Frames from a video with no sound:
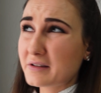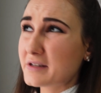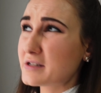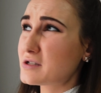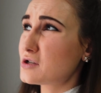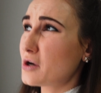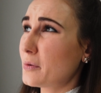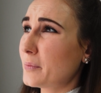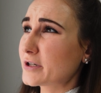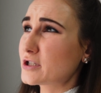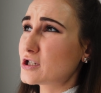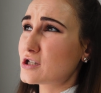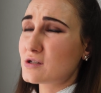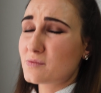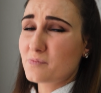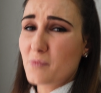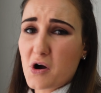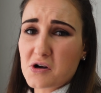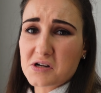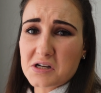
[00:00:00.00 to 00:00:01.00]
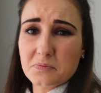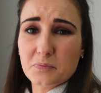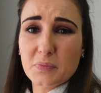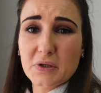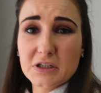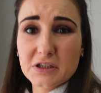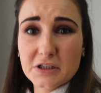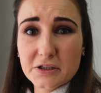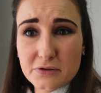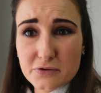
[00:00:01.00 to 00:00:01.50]
There's so much smog and
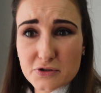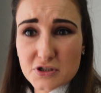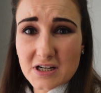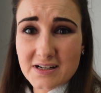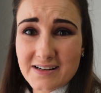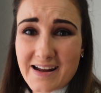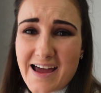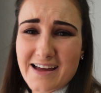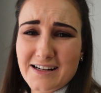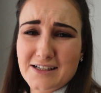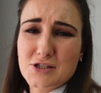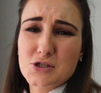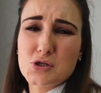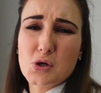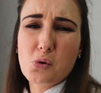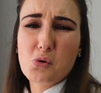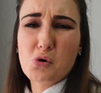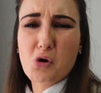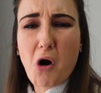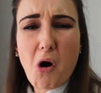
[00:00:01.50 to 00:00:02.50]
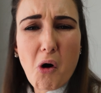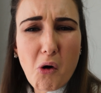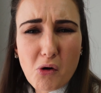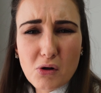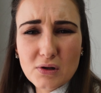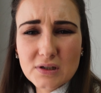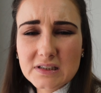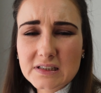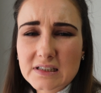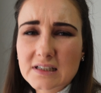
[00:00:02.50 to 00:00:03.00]
pollution, and it's so
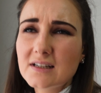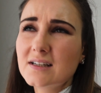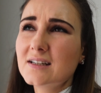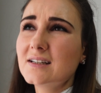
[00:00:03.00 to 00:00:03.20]
cold.